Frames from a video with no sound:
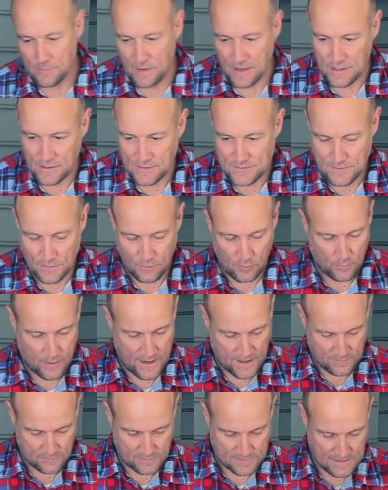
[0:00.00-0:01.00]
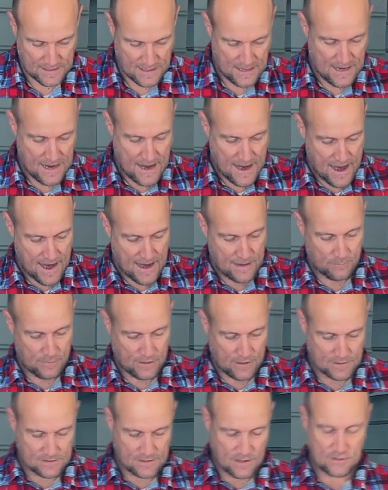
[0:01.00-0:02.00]
money on solar panels. And
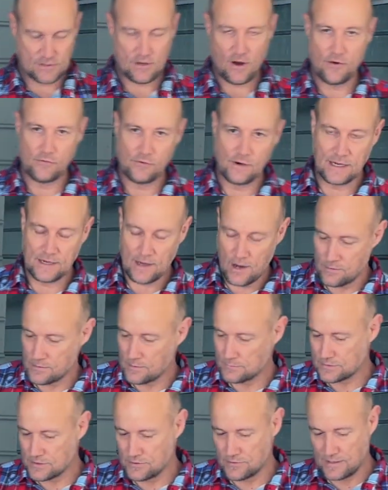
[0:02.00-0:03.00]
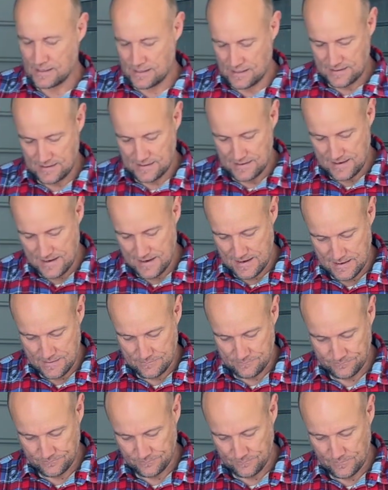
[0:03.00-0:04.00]
because I don't really know what I'm doing,
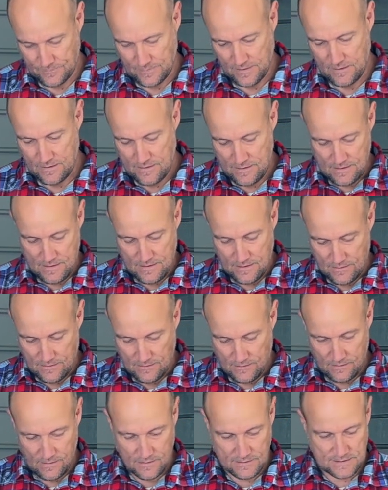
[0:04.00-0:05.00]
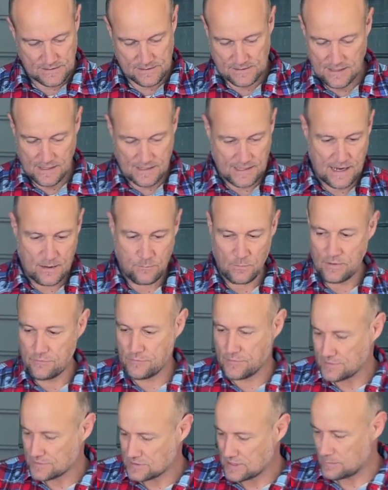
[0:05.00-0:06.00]
I just, again, went
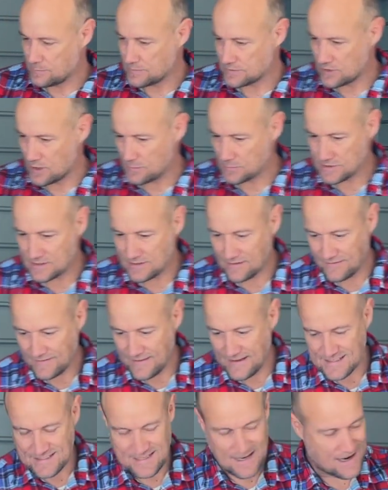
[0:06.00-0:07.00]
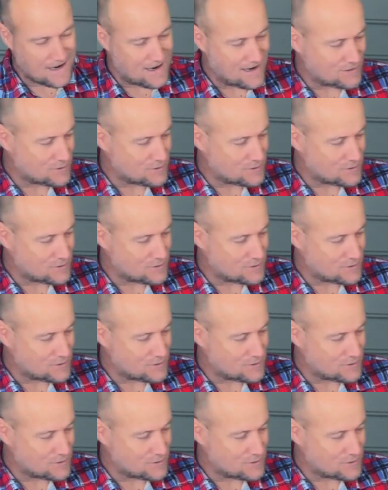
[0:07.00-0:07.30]
for the cheapest option. These are a